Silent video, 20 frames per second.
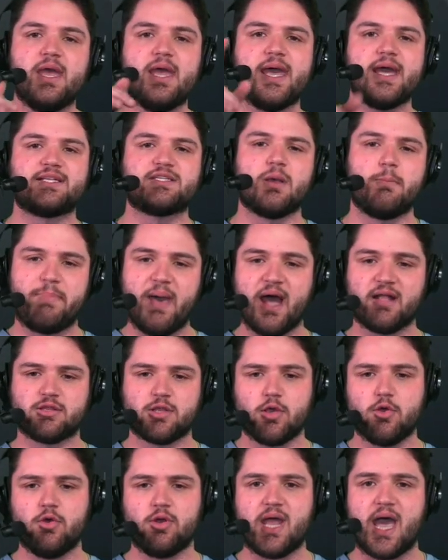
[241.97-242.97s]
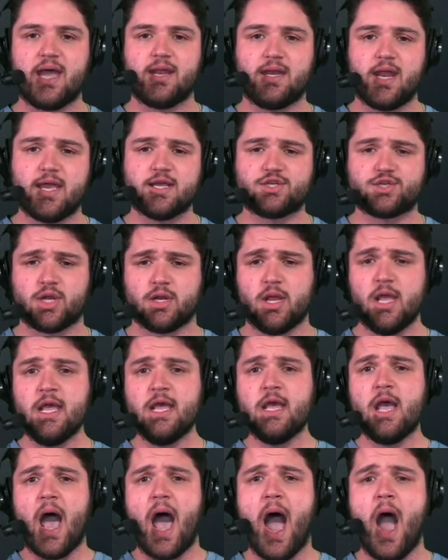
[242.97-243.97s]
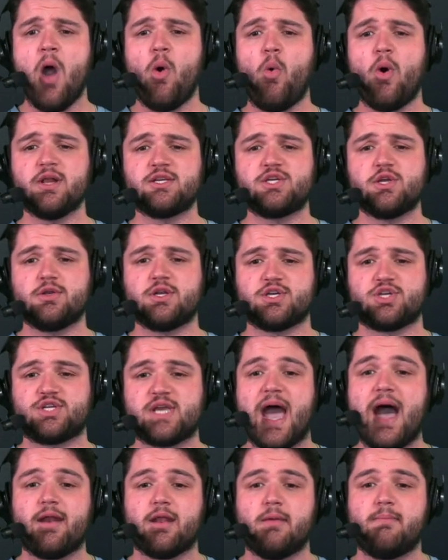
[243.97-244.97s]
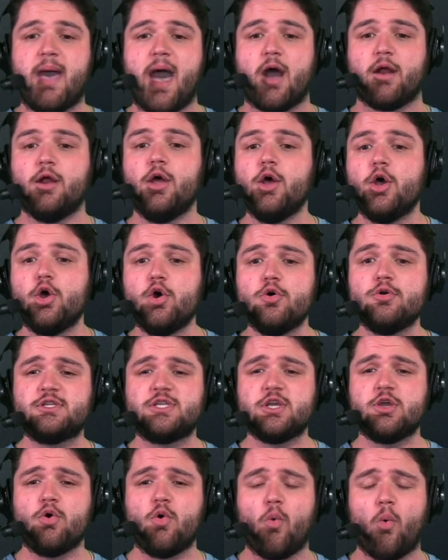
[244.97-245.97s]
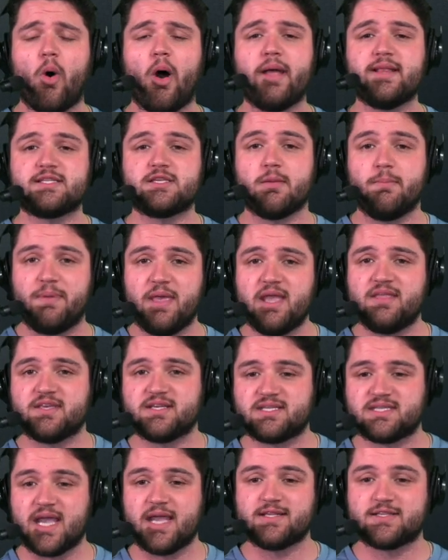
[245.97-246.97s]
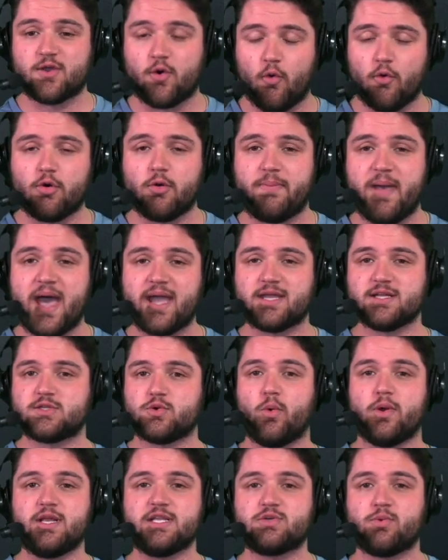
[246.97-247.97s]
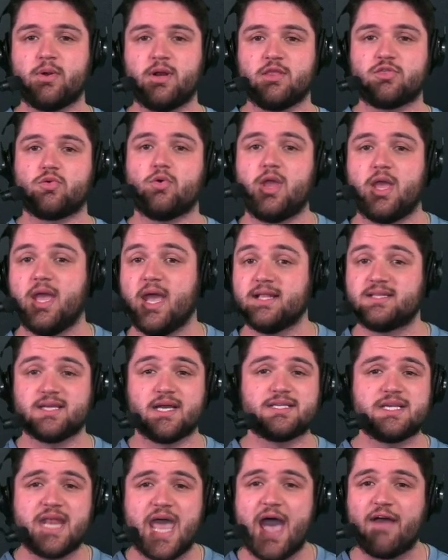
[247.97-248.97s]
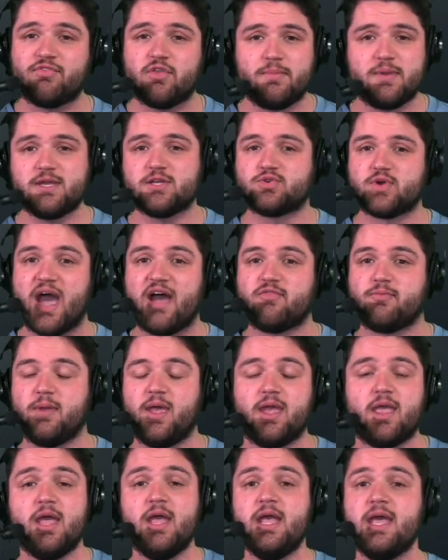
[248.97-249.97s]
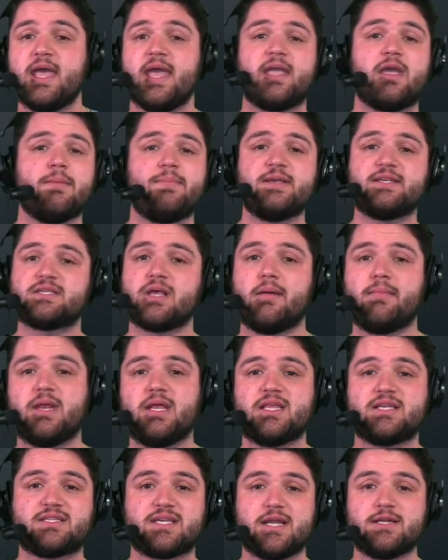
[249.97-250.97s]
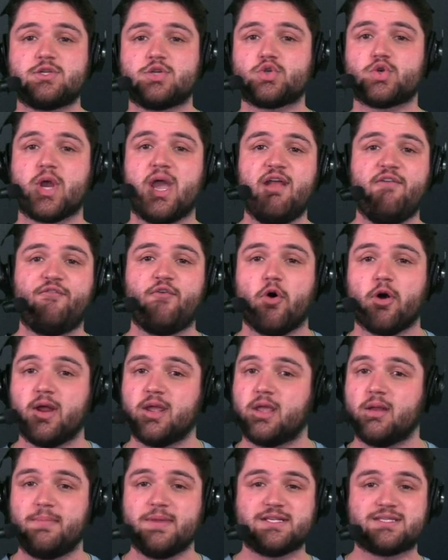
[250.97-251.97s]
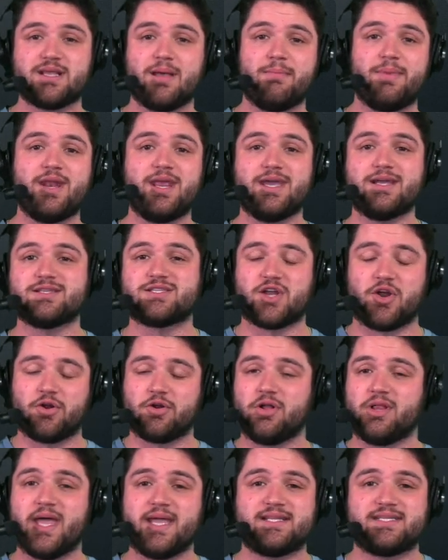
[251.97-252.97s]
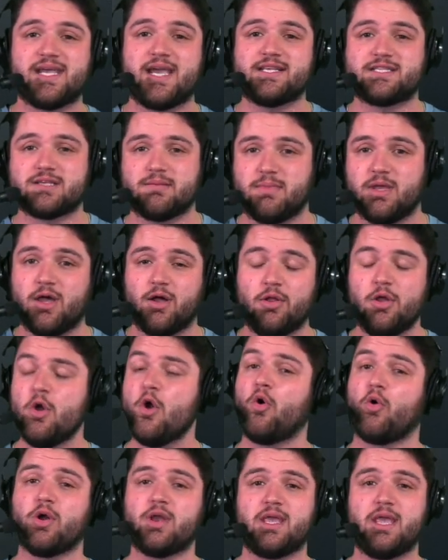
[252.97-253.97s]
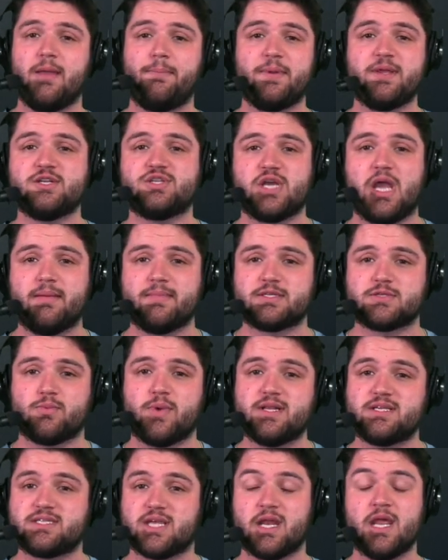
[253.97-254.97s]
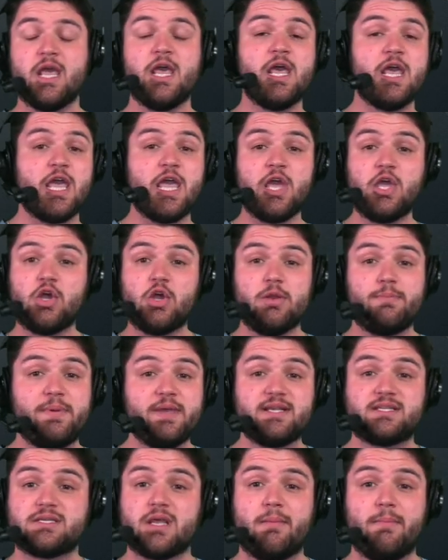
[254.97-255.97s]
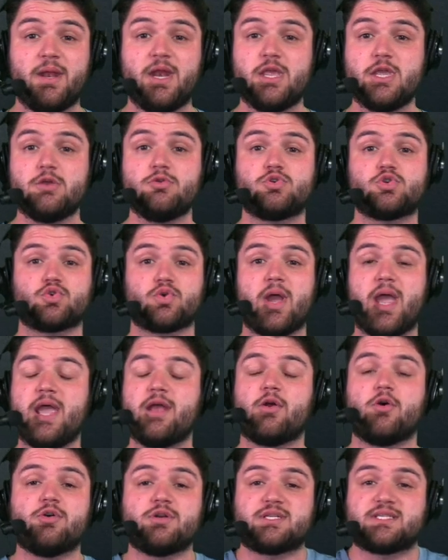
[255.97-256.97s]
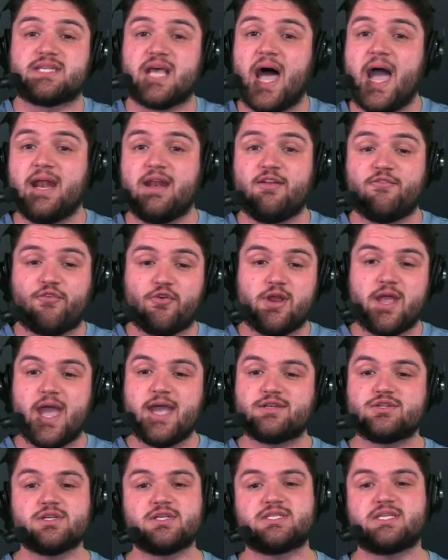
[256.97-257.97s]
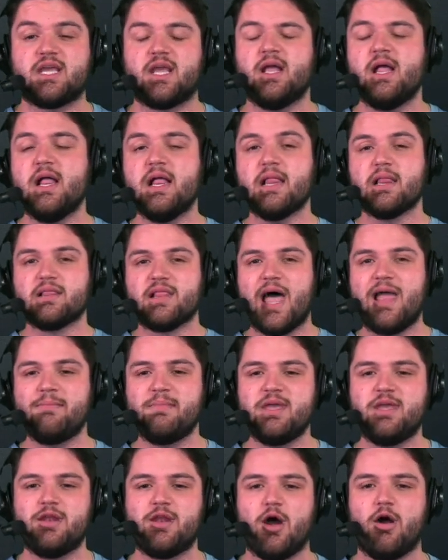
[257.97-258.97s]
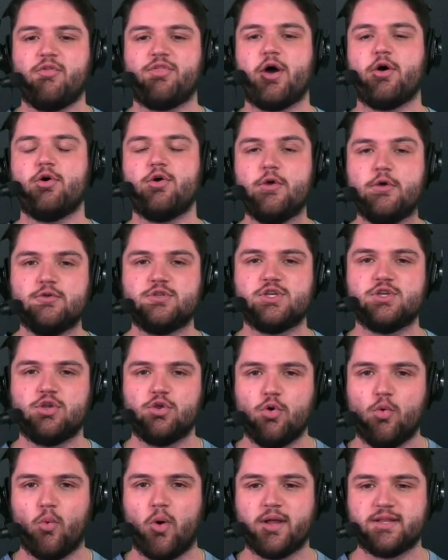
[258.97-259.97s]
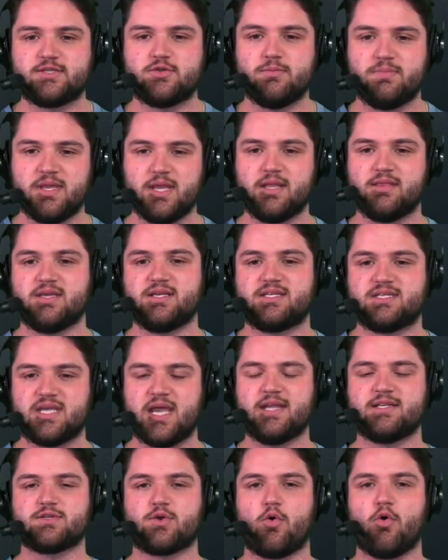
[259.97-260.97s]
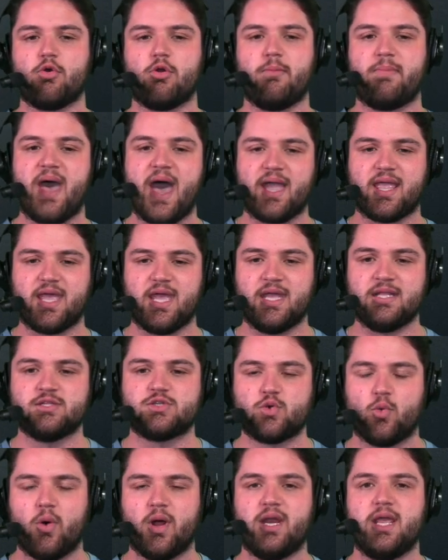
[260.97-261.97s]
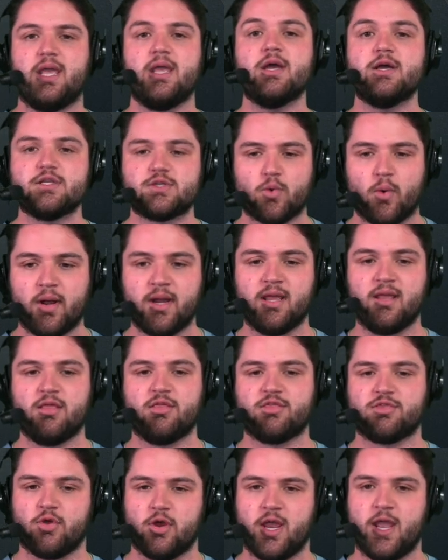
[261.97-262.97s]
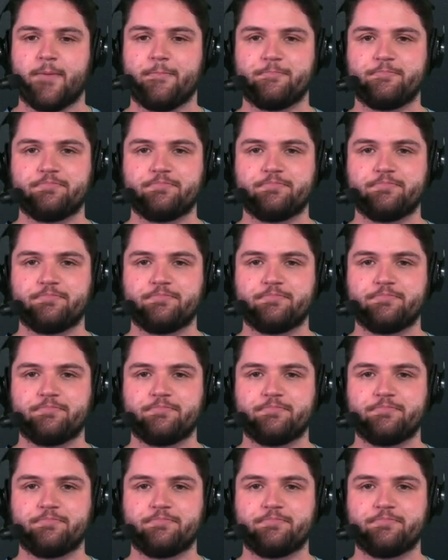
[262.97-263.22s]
It's about the Who Dat Nation. I want you to shout him out. Who do you want to be the Saints quarterback in 2023? It doesn't have to be a draft pick. It could be somebody the Saints trade for. It could be somebody internal like Taysom Hill or keeping Jameis Winston. It could be somebody you trade or sign in free agency. Let me know, though, who do you want to be the Saints quarterback in 2023?